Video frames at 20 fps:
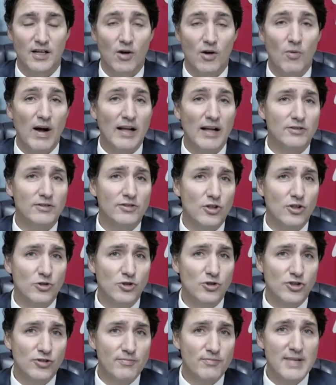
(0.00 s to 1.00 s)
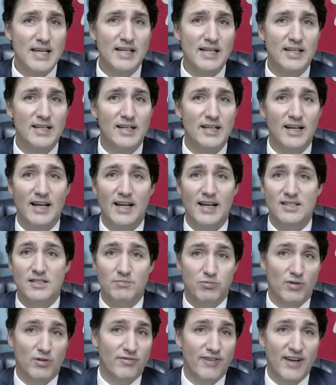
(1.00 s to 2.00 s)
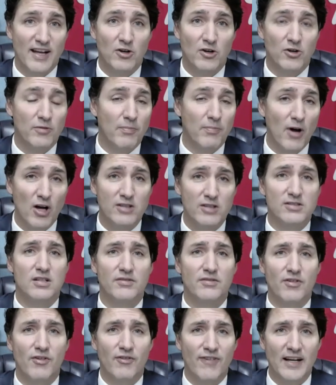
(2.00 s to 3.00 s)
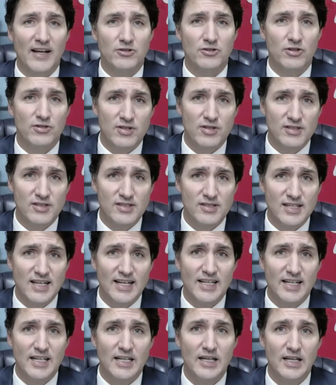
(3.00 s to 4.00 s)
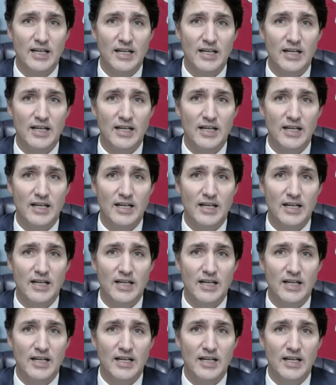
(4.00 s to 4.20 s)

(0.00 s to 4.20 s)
While social media has profound positive effects on society,